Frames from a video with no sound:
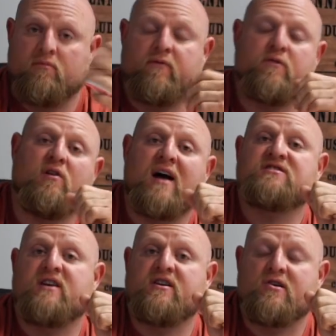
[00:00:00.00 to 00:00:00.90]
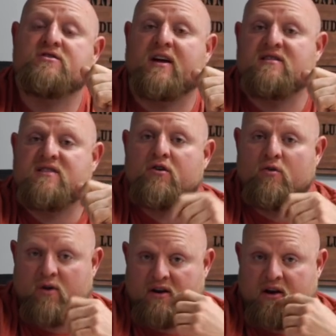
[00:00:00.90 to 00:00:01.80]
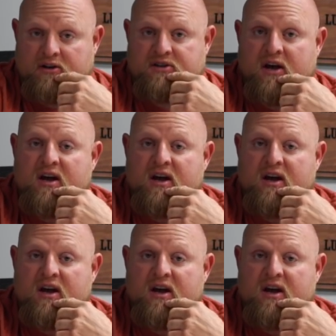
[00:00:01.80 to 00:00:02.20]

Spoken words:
for the last 10 years, I can tell you what it does.